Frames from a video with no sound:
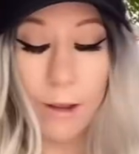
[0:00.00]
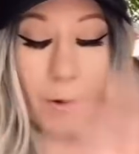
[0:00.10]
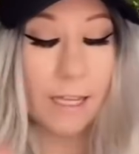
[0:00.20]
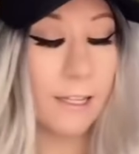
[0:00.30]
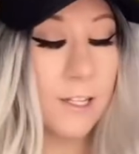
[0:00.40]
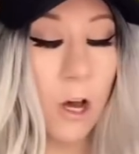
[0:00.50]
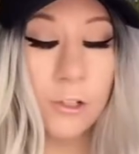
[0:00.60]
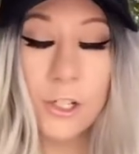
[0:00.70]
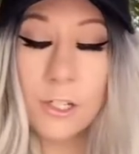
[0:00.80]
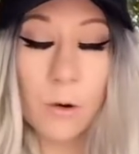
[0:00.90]
Okay, okay, let's
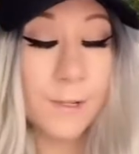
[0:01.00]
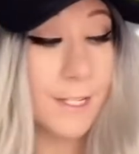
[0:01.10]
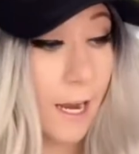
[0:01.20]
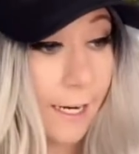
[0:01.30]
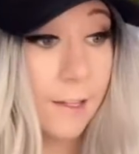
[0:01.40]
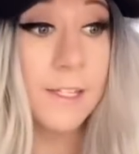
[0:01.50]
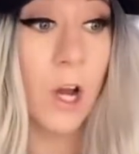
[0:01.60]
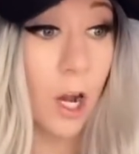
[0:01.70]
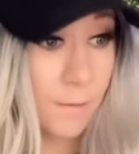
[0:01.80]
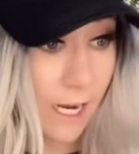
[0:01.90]
all just go inside. Let's
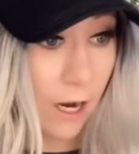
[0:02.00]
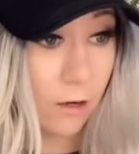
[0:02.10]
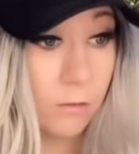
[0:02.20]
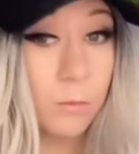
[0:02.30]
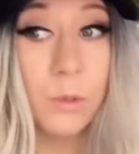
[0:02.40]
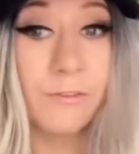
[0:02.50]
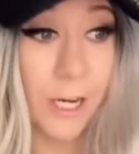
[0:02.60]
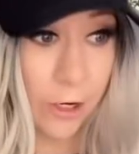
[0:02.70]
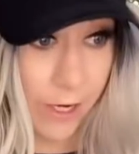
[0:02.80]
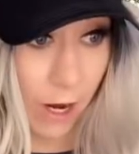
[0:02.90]
calm down. We'll
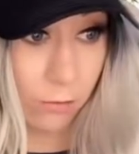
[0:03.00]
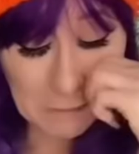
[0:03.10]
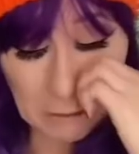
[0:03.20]
figure it out.